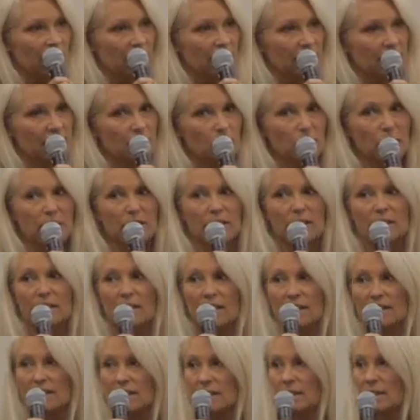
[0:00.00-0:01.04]
is within
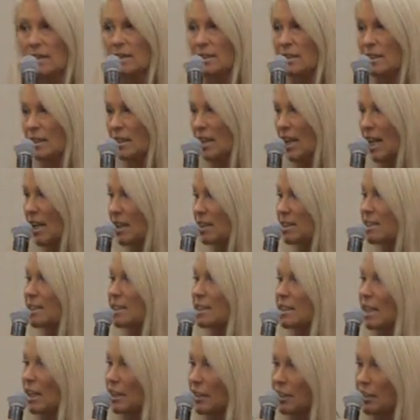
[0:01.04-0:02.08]
us at a
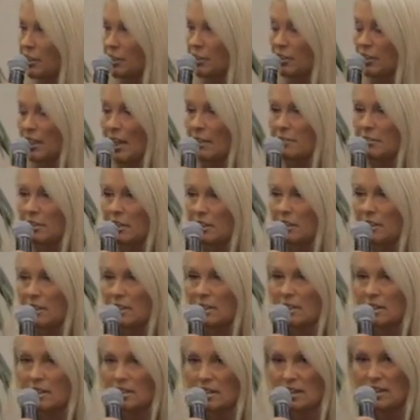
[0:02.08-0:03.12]
cellular level.
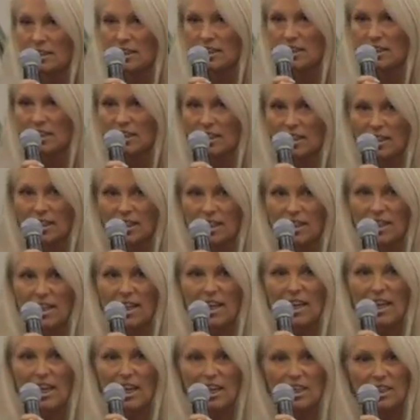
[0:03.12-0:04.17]

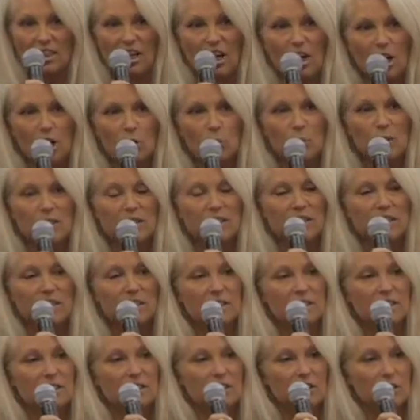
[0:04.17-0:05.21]
And all we
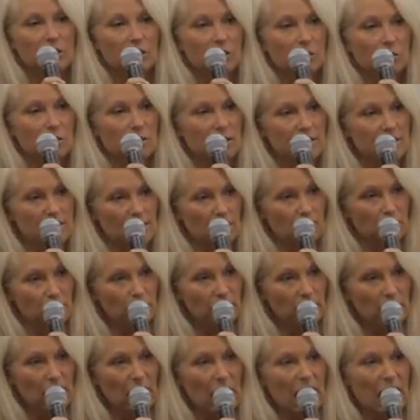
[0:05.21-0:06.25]
need to do is
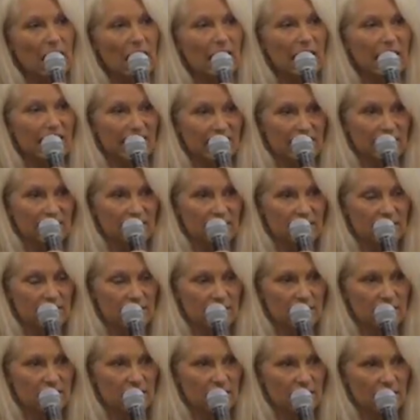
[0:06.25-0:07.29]
apply
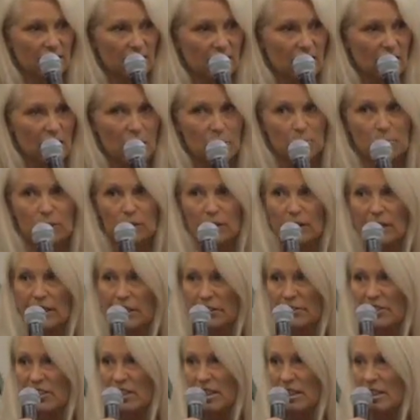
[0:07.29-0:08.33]
our
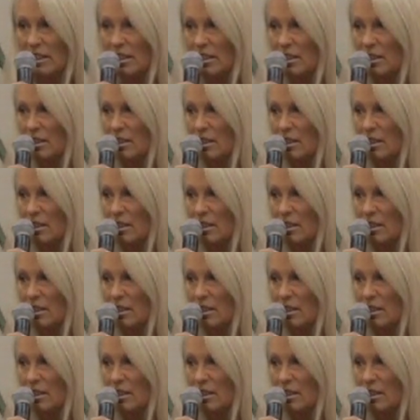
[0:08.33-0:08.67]
beliefs,